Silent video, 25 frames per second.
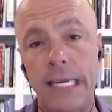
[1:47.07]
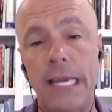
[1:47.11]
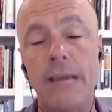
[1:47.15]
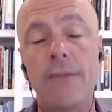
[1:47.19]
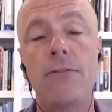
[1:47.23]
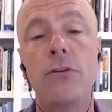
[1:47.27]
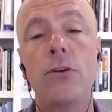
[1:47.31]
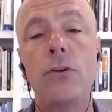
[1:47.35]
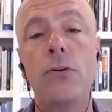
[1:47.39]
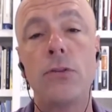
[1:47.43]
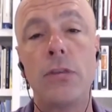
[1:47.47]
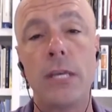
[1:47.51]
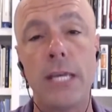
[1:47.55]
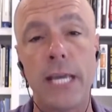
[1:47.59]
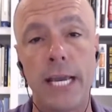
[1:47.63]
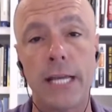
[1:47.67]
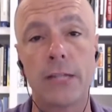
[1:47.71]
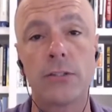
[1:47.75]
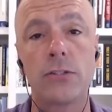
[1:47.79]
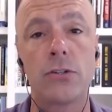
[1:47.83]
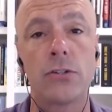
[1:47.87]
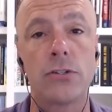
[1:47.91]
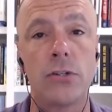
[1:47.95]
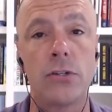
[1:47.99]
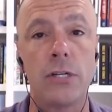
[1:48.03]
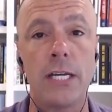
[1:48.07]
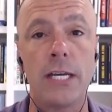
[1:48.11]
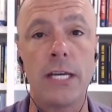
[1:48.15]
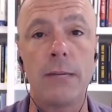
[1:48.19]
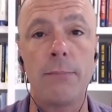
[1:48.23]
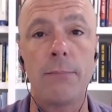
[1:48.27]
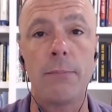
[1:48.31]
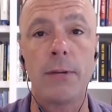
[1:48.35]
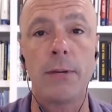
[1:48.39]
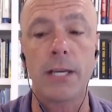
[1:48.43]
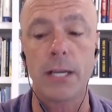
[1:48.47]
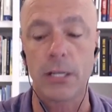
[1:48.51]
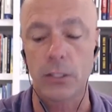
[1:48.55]
to give you the answers you
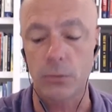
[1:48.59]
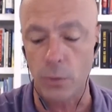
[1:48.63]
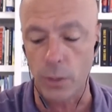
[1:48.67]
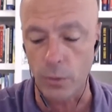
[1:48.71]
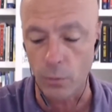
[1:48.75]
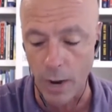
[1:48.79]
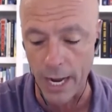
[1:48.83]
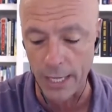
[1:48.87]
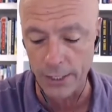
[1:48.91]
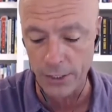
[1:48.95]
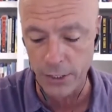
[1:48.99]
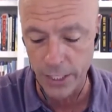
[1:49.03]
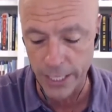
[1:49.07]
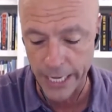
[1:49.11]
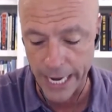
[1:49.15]
need because we want